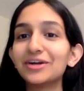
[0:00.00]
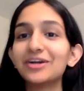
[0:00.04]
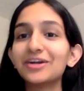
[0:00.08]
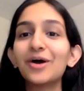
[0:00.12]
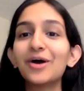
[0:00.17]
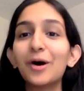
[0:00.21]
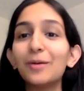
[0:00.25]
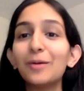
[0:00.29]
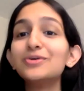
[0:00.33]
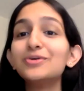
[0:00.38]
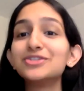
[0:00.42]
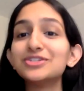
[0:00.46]
or
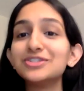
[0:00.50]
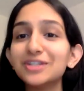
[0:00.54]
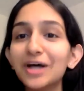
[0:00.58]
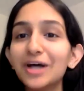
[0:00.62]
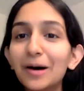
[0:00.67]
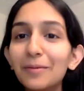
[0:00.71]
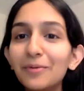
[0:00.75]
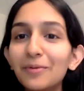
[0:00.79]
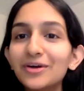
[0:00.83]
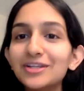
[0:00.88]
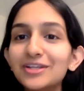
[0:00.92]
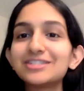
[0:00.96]
almost
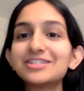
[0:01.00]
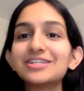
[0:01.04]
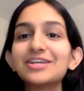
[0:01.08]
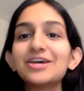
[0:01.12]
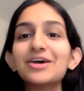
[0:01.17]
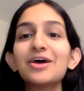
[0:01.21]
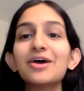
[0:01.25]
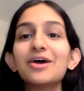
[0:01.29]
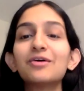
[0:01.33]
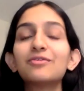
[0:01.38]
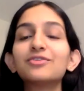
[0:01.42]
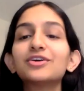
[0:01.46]
double. It's
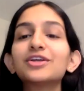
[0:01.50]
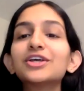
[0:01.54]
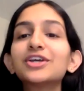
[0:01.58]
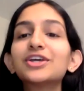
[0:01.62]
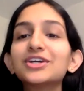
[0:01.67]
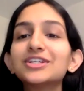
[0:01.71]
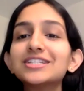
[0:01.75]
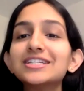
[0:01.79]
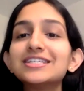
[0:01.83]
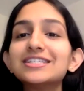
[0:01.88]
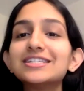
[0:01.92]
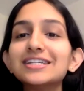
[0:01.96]
really
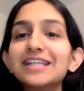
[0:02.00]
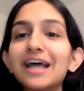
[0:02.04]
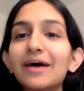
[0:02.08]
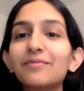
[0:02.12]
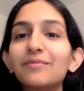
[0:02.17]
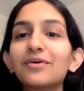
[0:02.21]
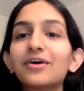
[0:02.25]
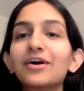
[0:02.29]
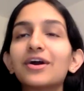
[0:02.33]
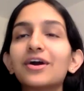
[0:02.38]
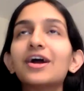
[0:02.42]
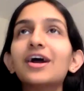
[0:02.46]
good to see that
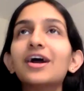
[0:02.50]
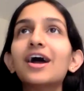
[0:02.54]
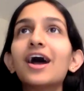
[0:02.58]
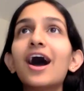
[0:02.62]
we're